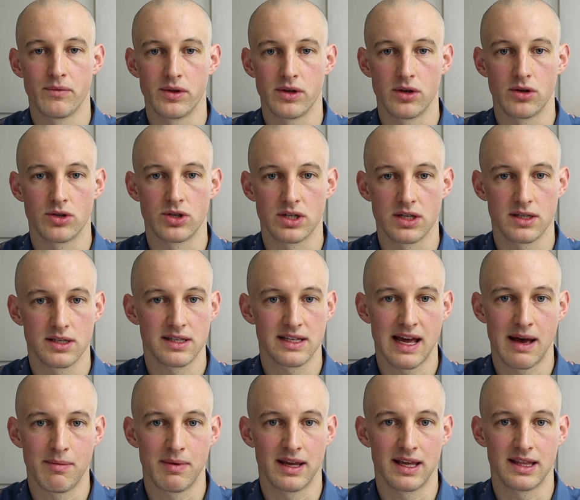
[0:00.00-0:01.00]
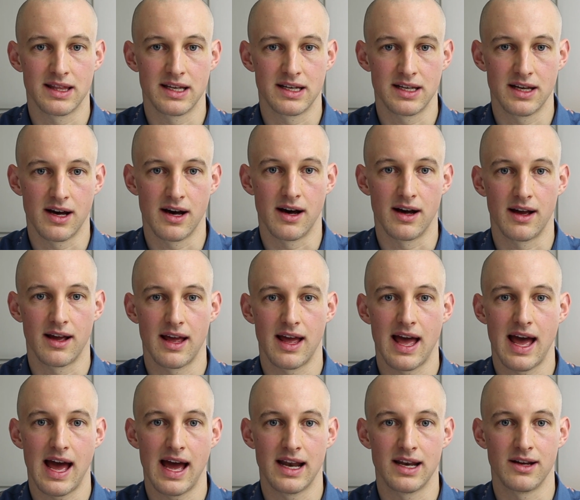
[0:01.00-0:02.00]
You're just stabbing in the dark
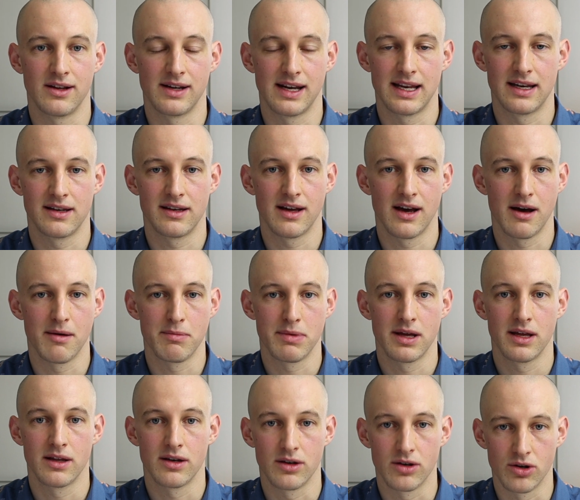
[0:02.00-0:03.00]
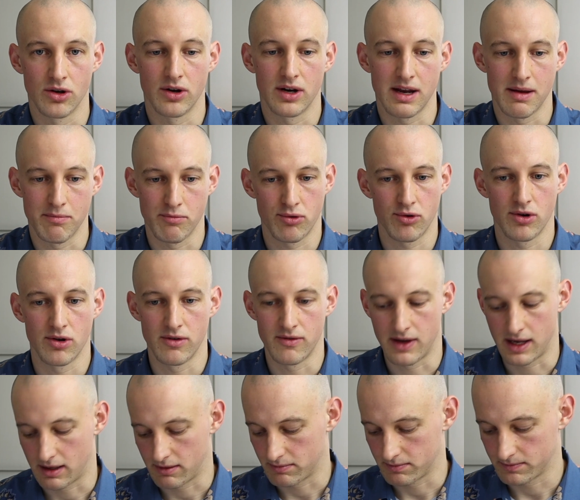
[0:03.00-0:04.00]
and you'll end up not
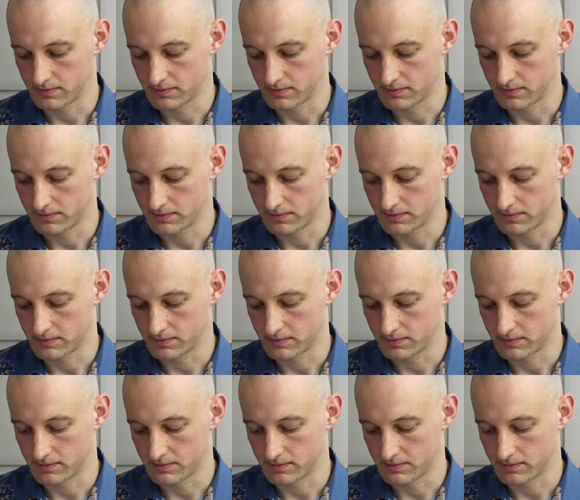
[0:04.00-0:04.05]
improving.